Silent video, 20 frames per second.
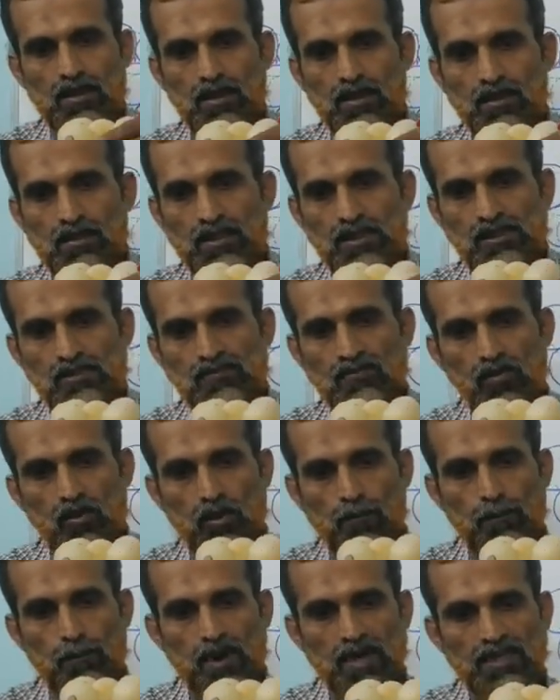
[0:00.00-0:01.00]
These
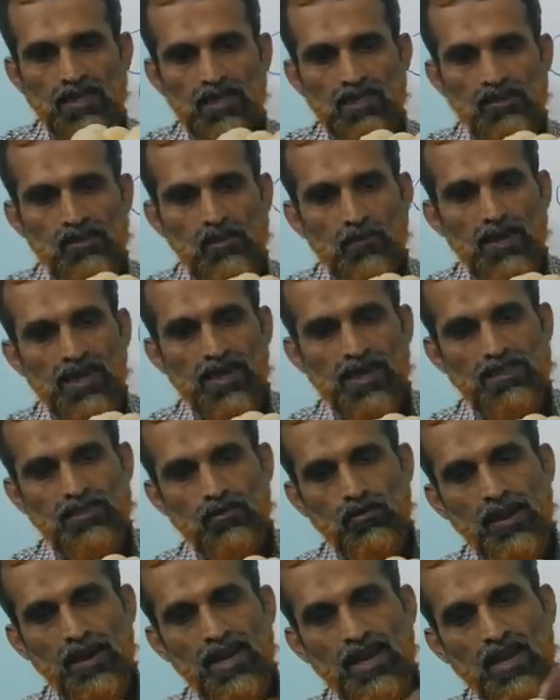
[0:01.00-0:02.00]
4 particles make a
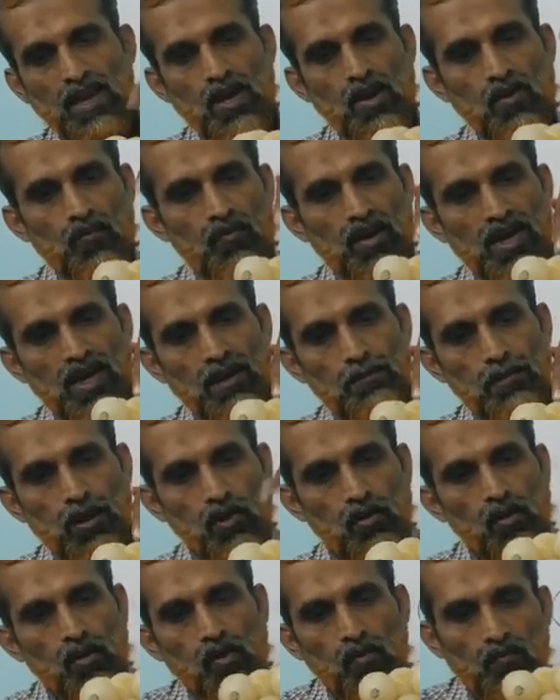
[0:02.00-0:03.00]
square, 1
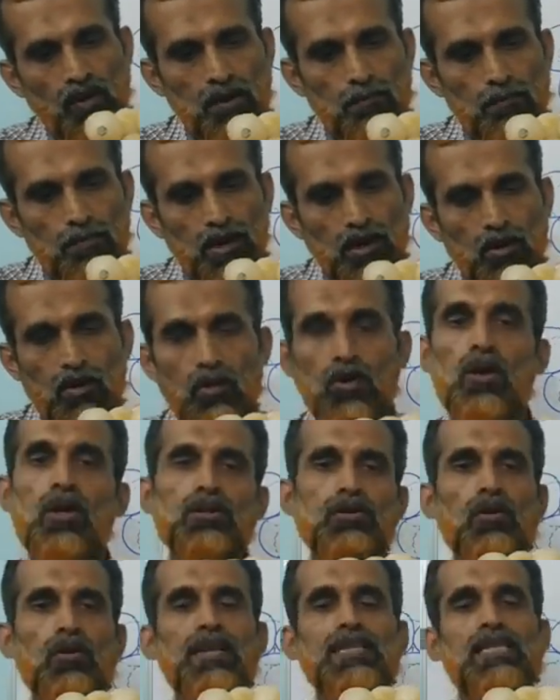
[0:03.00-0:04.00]
above, 1 below,
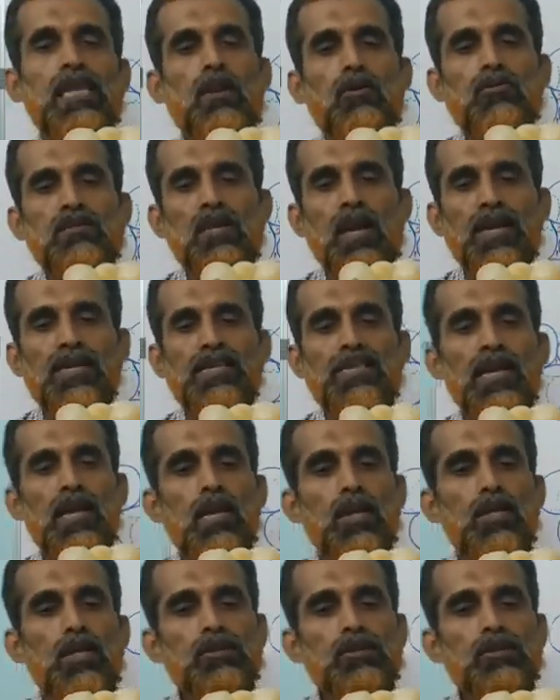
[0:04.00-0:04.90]
so it's an octahedron.